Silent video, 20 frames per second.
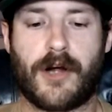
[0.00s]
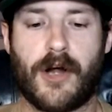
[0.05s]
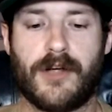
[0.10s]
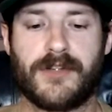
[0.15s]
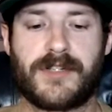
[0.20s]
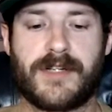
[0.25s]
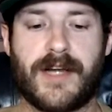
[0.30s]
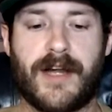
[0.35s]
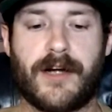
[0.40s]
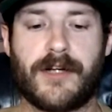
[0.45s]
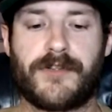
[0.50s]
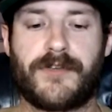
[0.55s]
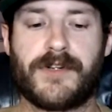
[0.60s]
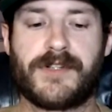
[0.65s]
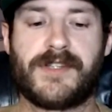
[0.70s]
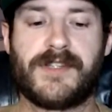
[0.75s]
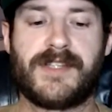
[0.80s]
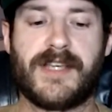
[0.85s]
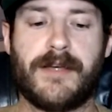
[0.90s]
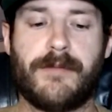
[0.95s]
Carlson Harris
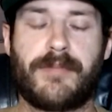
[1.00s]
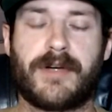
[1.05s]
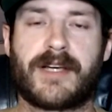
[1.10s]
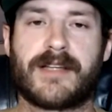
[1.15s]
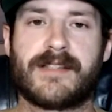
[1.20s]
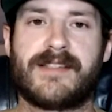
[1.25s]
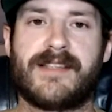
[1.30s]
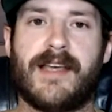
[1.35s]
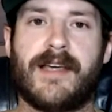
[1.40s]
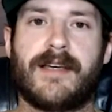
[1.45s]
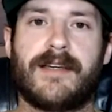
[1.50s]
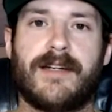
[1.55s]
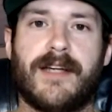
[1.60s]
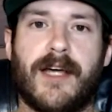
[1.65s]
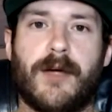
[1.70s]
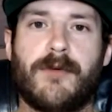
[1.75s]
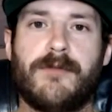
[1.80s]
versus Impa Katsanganai.